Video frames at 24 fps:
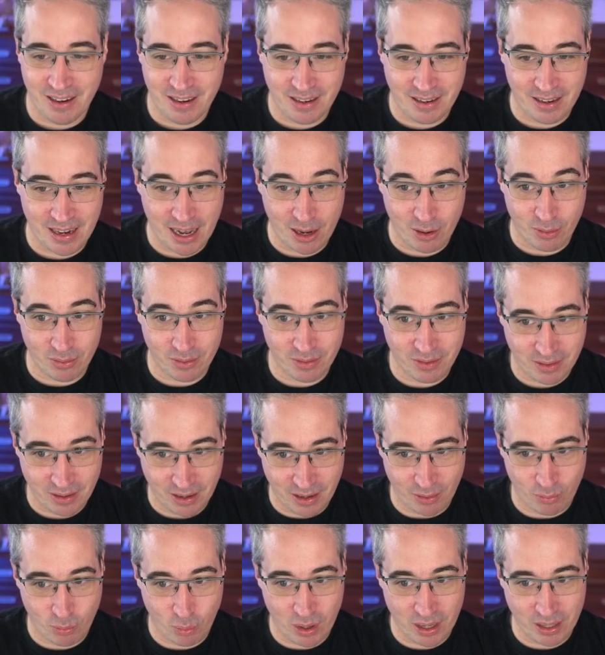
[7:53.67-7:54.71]
Now,
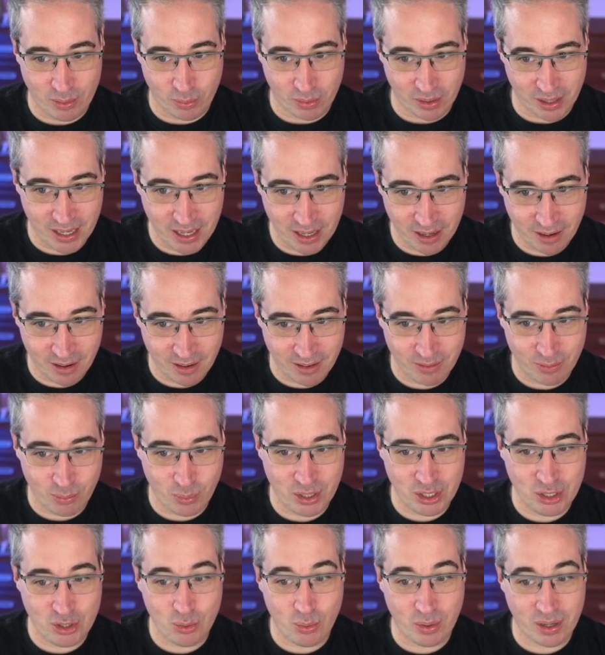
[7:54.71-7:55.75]
while we're here,
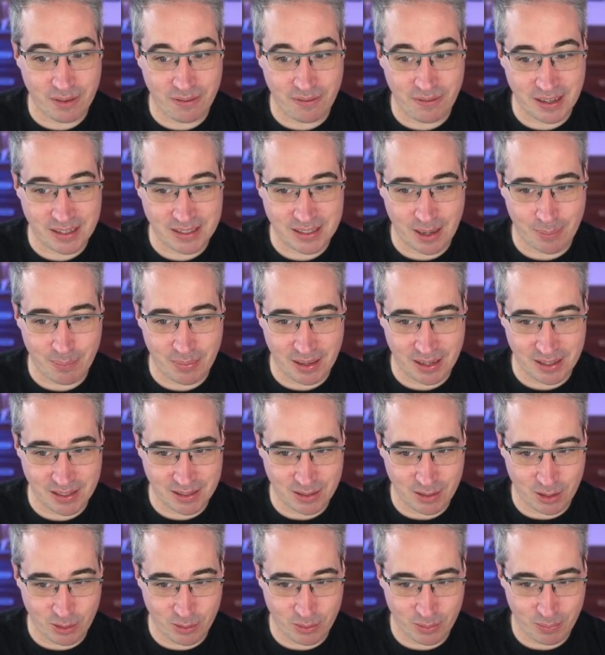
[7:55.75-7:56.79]
we do want to fix up things
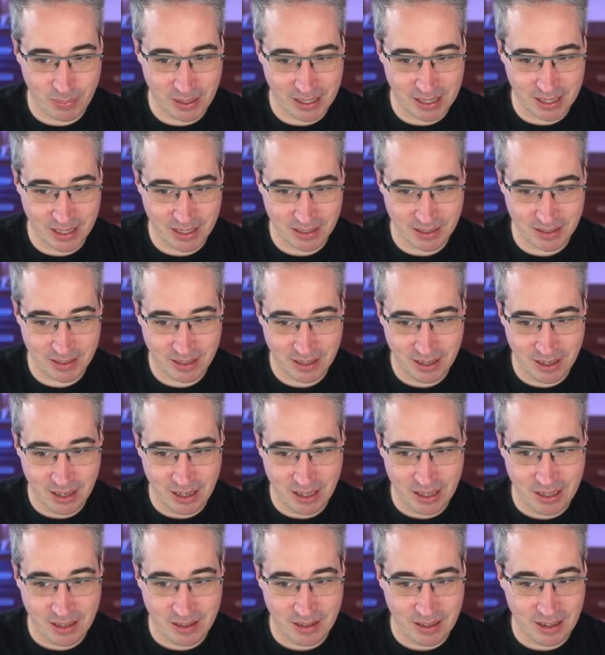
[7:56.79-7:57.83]
though, because
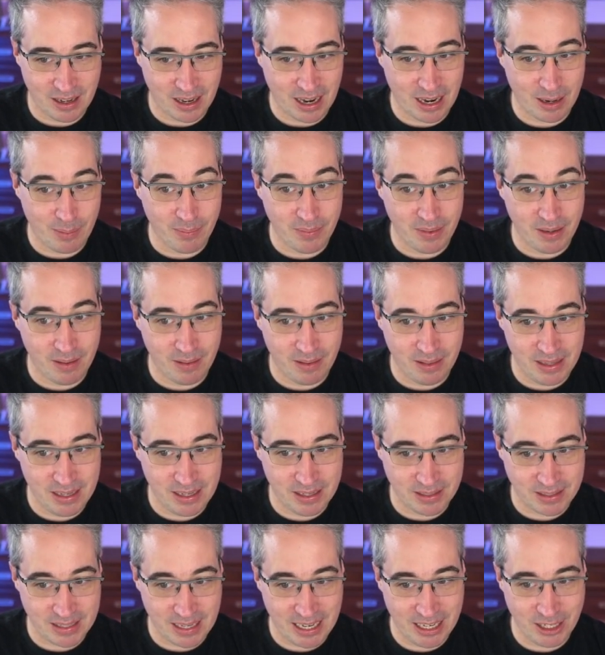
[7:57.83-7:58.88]
um,
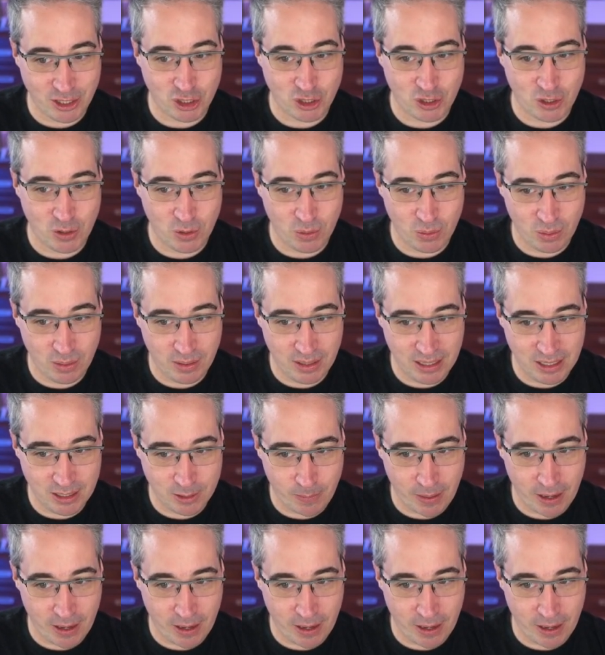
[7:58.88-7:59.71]
these H2, these